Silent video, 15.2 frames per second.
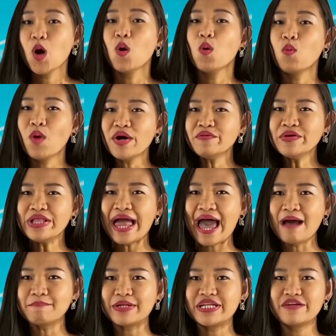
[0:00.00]
What will
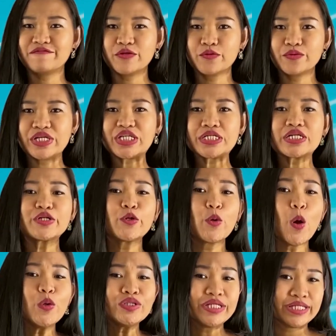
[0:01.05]
happen if you reach your
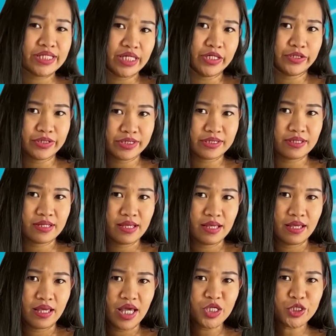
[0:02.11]
golden years
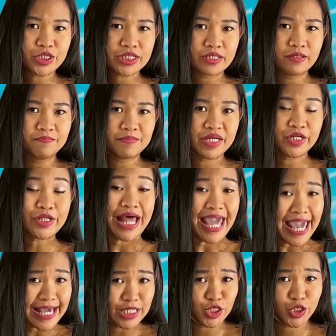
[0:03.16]
and she's still
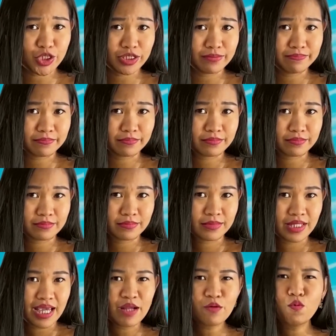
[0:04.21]
middle-aged?
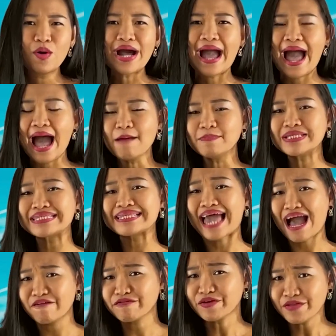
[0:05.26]
And what happens
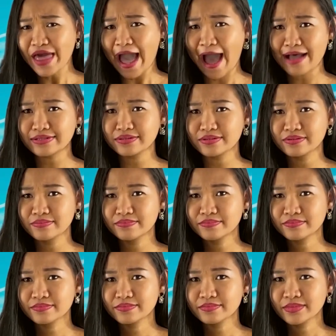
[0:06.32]
after that?
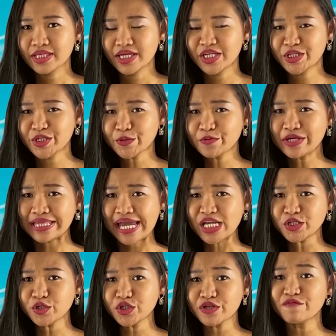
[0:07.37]
Is your
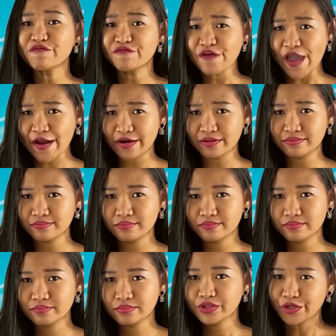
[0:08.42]
relationship fair
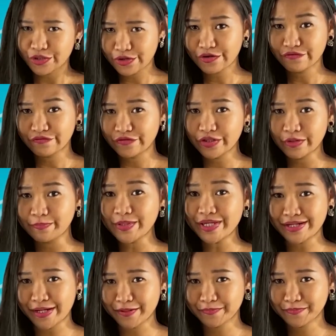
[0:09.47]
to your Filipina?